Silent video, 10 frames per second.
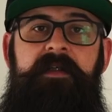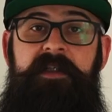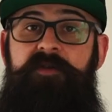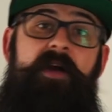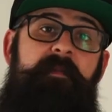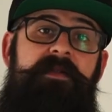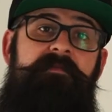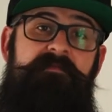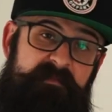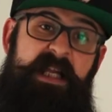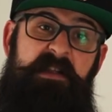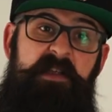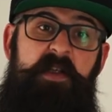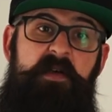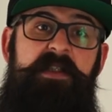The straps, leather
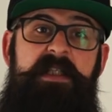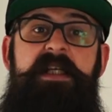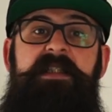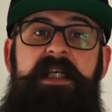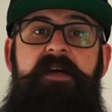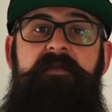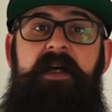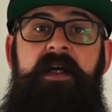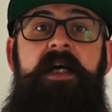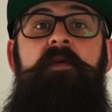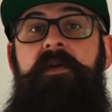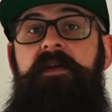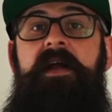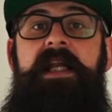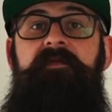used in the interior, with
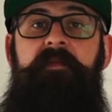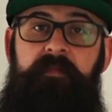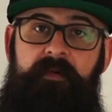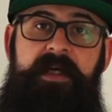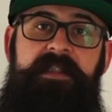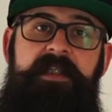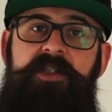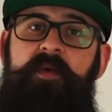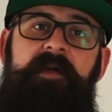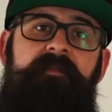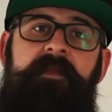911 pressed into it.